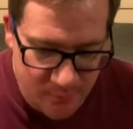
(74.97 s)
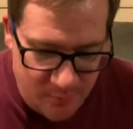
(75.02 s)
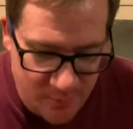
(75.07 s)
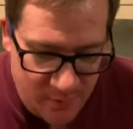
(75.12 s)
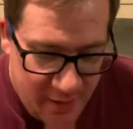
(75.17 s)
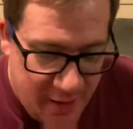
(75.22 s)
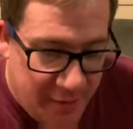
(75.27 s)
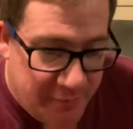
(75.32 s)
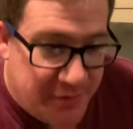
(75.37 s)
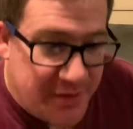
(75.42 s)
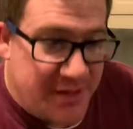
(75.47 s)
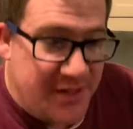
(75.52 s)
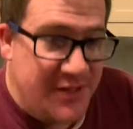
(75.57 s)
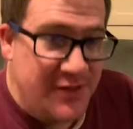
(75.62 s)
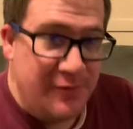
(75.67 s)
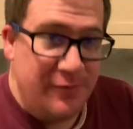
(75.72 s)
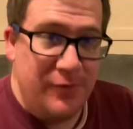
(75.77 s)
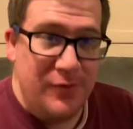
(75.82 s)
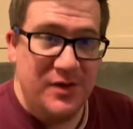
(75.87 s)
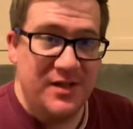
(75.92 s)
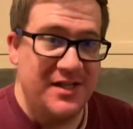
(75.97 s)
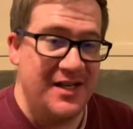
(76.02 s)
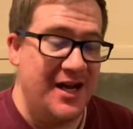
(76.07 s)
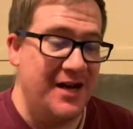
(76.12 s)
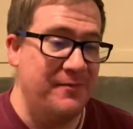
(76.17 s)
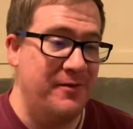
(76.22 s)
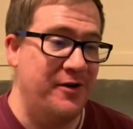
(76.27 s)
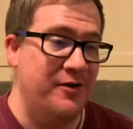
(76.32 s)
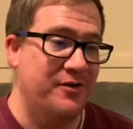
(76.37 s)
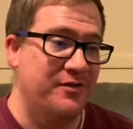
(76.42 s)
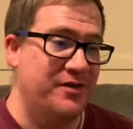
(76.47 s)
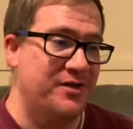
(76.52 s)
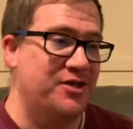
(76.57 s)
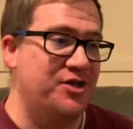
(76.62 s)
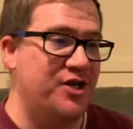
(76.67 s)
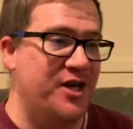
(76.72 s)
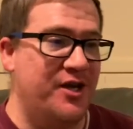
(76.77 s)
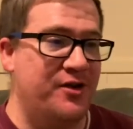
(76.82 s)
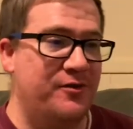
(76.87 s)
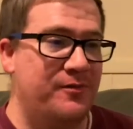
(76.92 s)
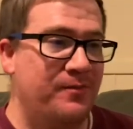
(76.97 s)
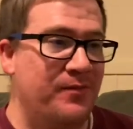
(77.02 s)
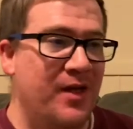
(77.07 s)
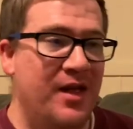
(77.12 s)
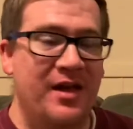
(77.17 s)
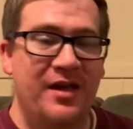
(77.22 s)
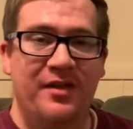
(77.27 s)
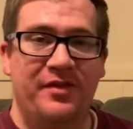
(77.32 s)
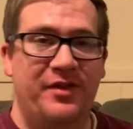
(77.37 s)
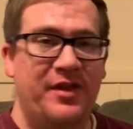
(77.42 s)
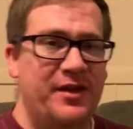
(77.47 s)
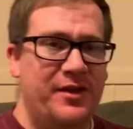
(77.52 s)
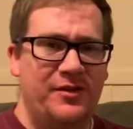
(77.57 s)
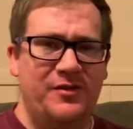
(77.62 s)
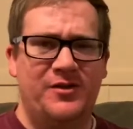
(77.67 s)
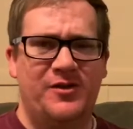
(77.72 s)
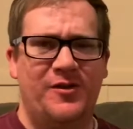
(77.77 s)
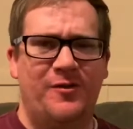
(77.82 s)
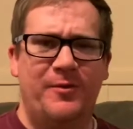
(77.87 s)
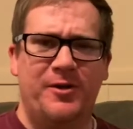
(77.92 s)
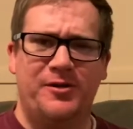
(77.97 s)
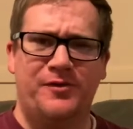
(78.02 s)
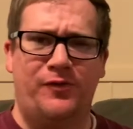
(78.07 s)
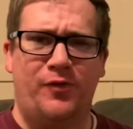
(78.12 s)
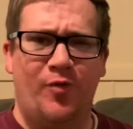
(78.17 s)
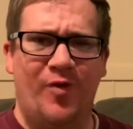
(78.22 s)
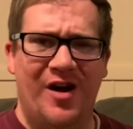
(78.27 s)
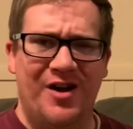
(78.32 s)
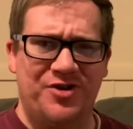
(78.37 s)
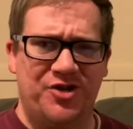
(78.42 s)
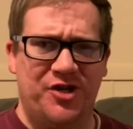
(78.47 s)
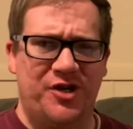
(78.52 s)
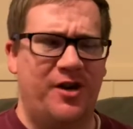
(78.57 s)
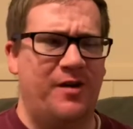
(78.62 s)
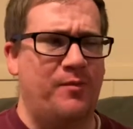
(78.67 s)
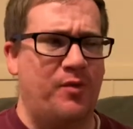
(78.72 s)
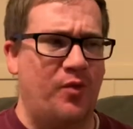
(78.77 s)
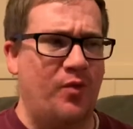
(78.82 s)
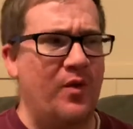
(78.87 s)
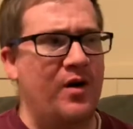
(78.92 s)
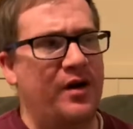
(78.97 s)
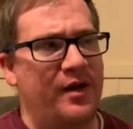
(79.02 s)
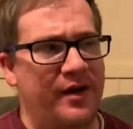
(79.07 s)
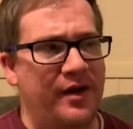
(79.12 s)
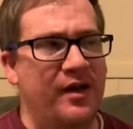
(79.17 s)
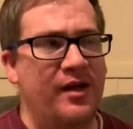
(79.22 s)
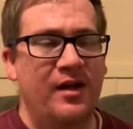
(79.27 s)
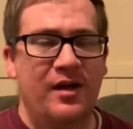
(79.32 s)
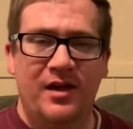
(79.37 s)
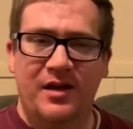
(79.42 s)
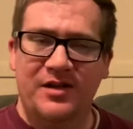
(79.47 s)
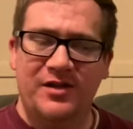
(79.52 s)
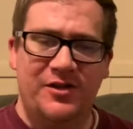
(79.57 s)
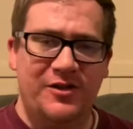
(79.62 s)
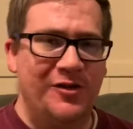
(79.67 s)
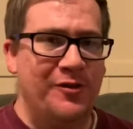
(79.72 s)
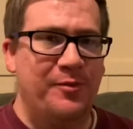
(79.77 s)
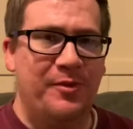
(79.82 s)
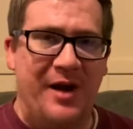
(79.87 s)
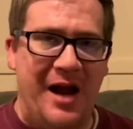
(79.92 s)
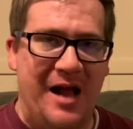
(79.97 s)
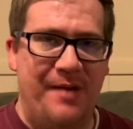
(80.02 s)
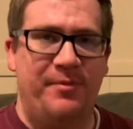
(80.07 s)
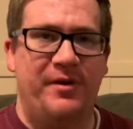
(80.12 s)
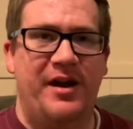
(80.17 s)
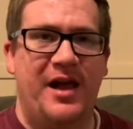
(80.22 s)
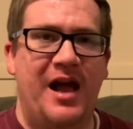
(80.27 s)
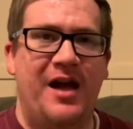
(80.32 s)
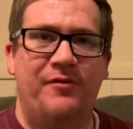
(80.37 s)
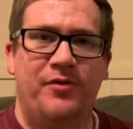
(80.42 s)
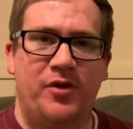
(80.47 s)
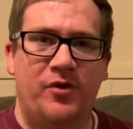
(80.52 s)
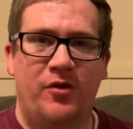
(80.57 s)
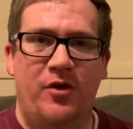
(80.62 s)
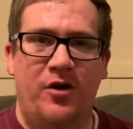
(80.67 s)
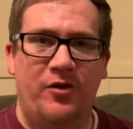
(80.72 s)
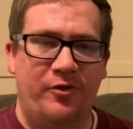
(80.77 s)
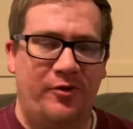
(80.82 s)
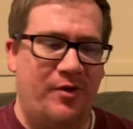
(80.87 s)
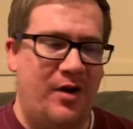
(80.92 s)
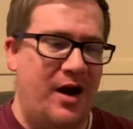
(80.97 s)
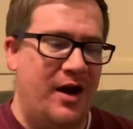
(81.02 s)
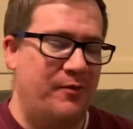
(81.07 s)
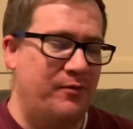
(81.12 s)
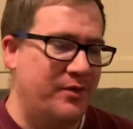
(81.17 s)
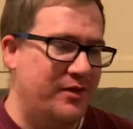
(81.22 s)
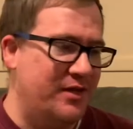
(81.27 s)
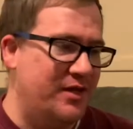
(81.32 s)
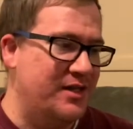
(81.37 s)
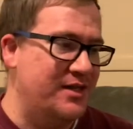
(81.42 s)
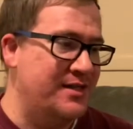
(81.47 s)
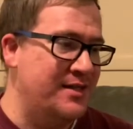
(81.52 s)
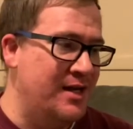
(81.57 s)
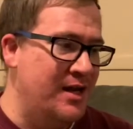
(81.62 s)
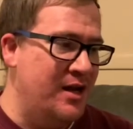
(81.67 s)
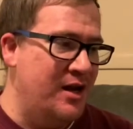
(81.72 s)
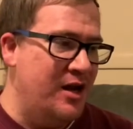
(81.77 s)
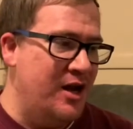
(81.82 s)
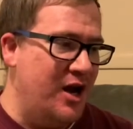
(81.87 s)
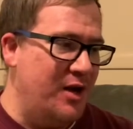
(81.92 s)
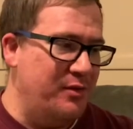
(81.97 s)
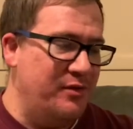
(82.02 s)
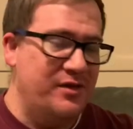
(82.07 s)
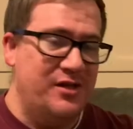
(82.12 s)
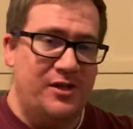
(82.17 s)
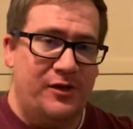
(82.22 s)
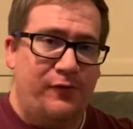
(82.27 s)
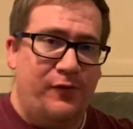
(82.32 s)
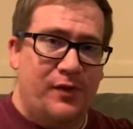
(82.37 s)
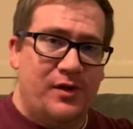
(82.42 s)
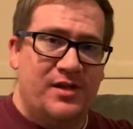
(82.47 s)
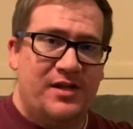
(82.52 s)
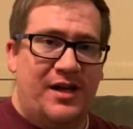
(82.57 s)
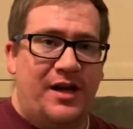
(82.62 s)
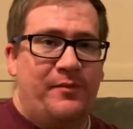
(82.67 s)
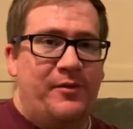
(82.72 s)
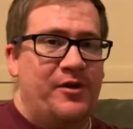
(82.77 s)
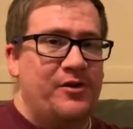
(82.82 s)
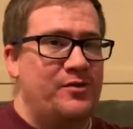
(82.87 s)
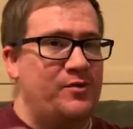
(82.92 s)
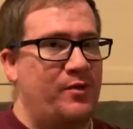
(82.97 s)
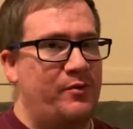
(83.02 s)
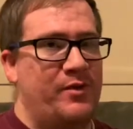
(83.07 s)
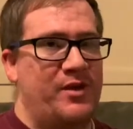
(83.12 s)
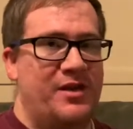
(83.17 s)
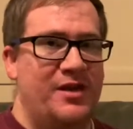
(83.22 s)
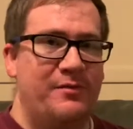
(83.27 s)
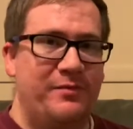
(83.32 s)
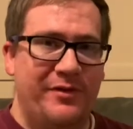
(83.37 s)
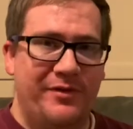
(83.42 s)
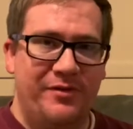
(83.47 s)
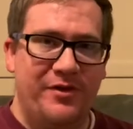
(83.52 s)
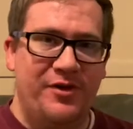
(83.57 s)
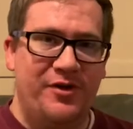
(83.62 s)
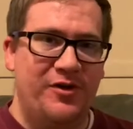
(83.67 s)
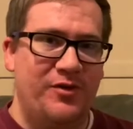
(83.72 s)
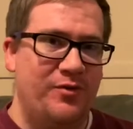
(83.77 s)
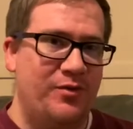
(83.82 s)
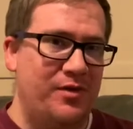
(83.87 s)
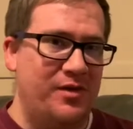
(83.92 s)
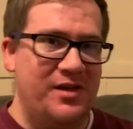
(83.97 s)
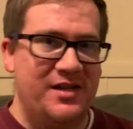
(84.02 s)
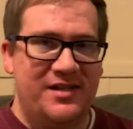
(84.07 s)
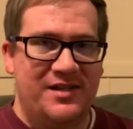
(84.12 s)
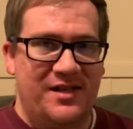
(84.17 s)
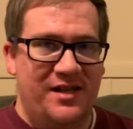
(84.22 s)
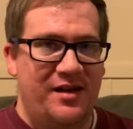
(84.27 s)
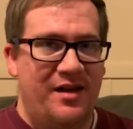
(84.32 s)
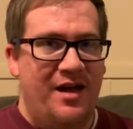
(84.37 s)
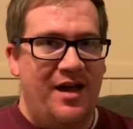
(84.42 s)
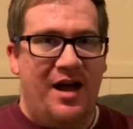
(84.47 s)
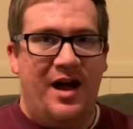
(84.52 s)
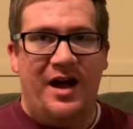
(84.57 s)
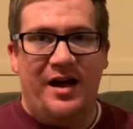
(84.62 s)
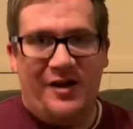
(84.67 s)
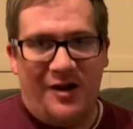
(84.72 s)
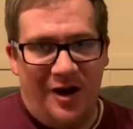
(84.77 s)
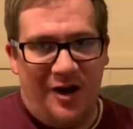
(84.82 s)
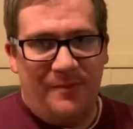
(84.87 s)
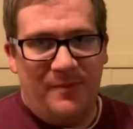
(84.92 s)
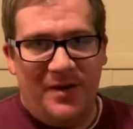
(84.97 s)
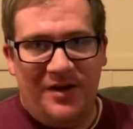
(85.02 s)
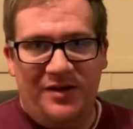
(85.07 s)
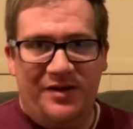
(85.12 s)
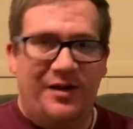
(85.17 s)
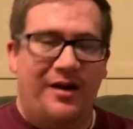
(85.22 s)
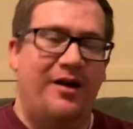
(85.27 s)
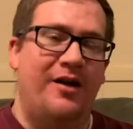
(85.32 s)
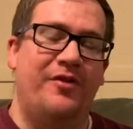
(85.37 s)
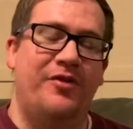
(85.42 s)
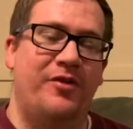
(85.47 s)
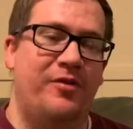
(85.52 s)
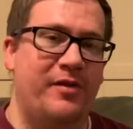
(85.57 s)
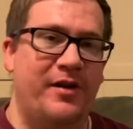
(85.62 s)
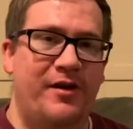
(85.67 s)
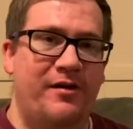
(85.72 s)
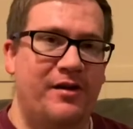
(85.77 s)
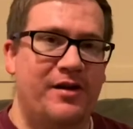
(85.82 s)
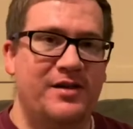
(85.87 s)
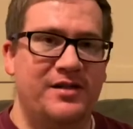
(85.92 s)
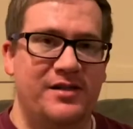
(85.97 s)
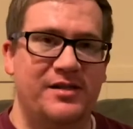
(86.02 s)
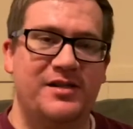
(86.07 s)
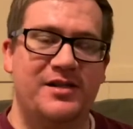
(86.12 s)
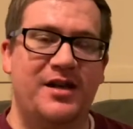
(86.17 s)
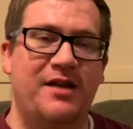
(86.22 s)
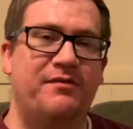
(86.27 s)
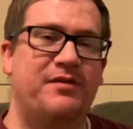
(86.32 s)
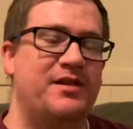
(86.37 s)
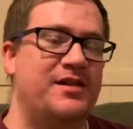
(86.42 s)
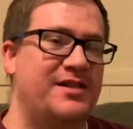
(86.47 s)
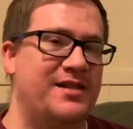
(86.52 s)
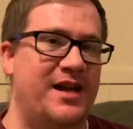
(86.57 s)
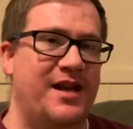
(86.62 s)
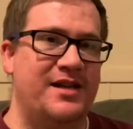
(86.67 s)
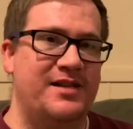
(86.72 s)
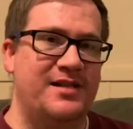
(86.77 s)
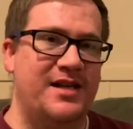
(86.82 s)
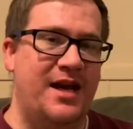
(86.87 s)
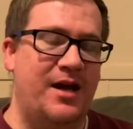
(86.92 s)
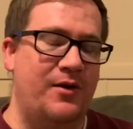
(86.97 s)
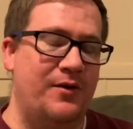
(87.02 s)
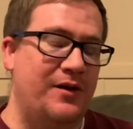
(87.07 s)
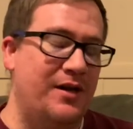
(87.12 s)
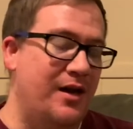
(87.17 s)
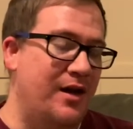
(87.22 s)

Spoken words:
Now, if this is your first time here at this channel, thank you so much for watching. Number one, super happy to have you along the ride with us. If this is your first time, here's what we typically do. We'll listen. I comment on the lyrics and stuff that stands out.